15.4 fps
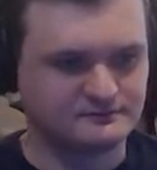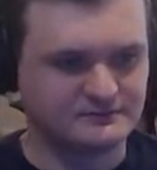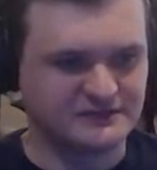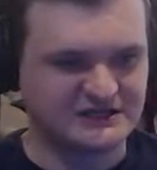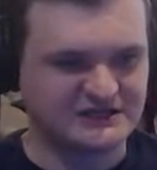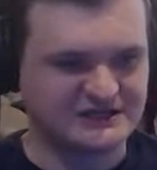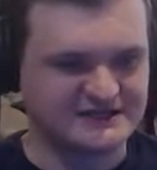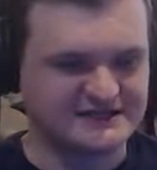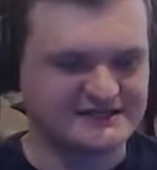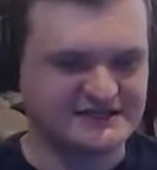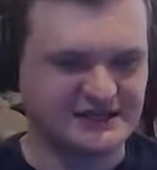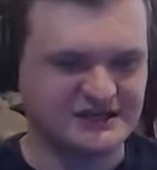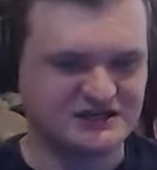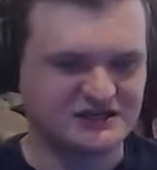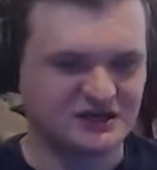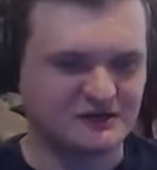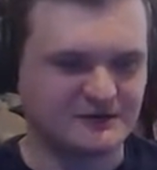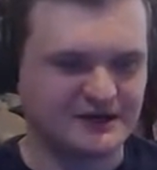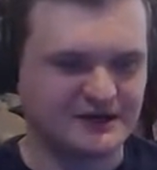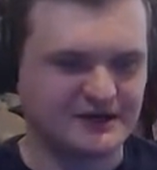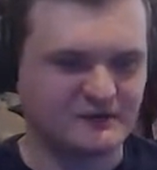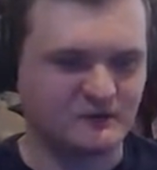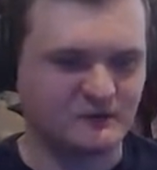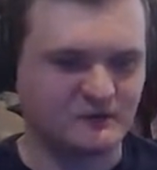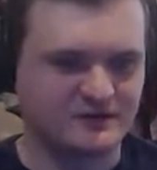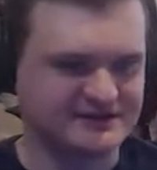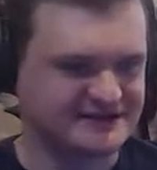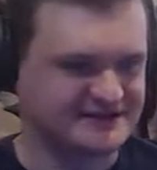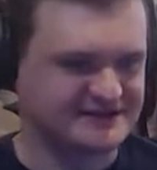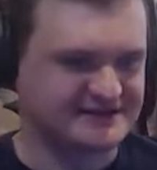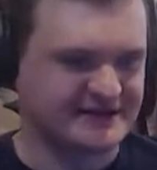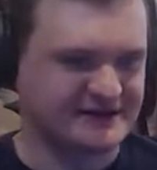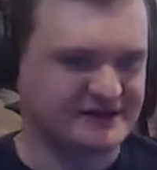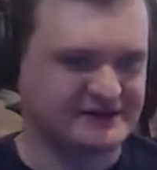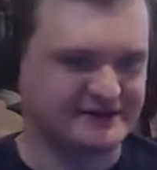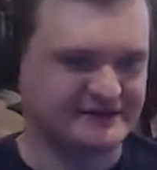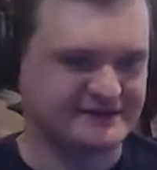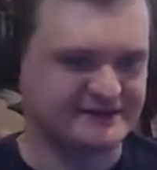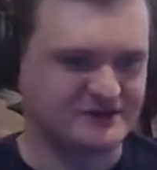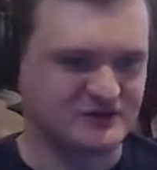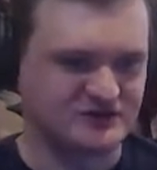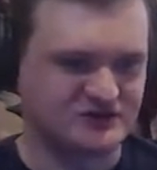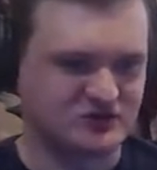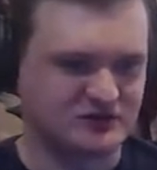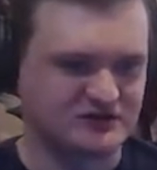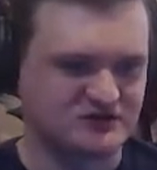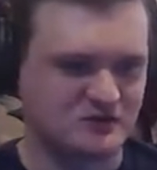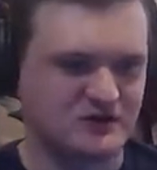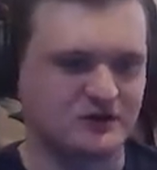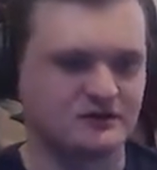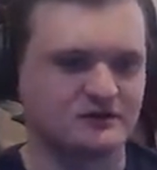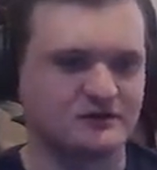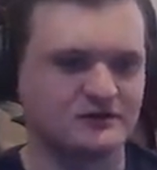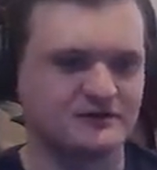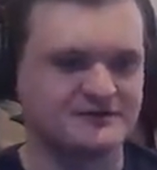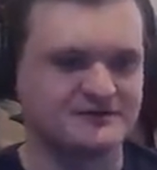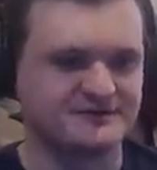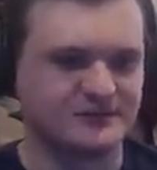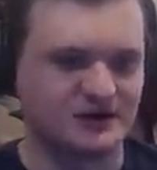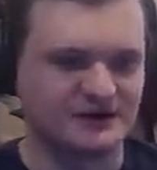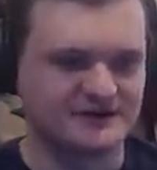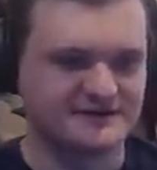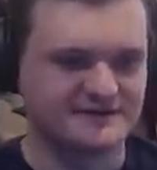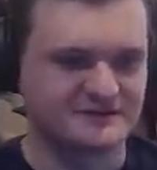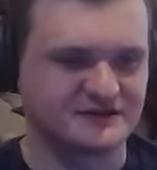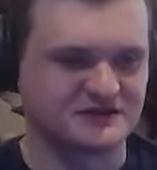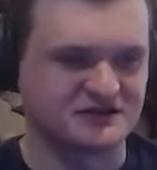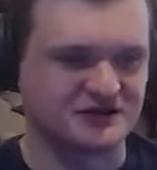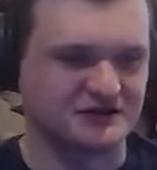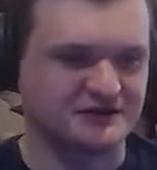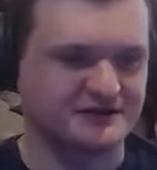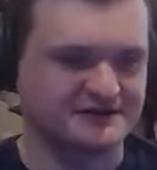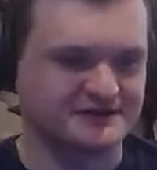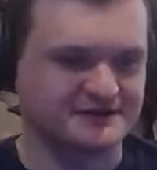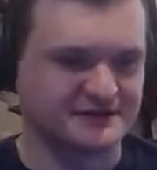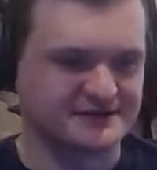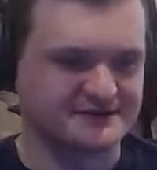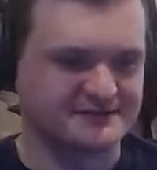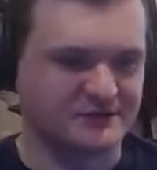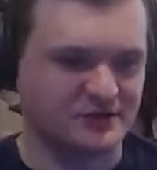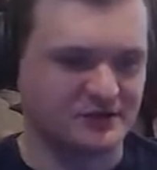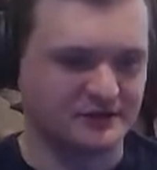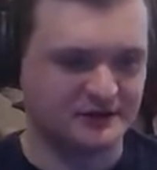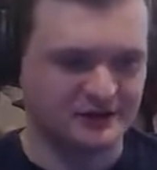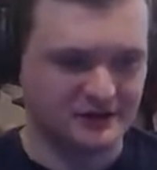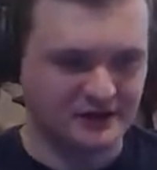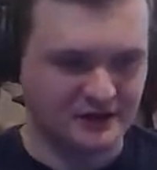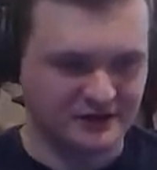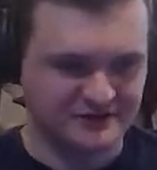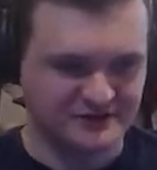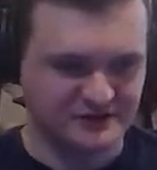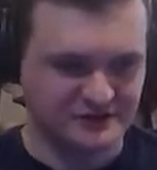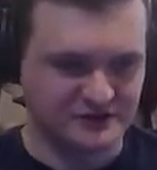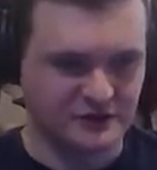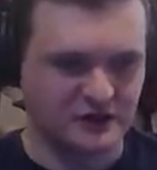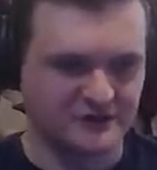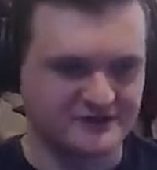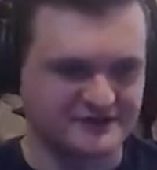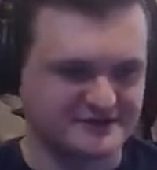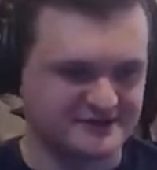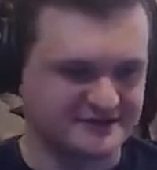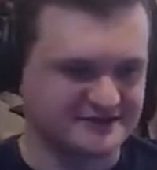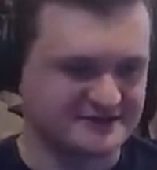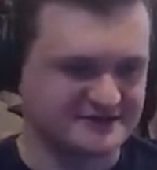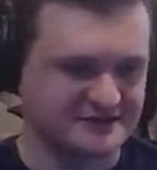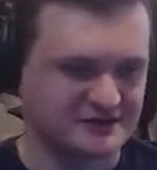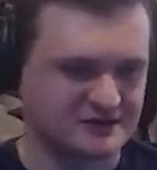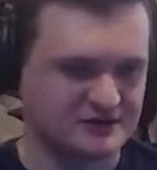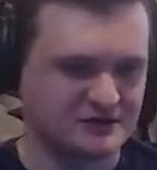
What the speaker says: Sizzling shell ride. This is exactly like the first course, where this box with the shell in it does not spawn until you're on the 6th star.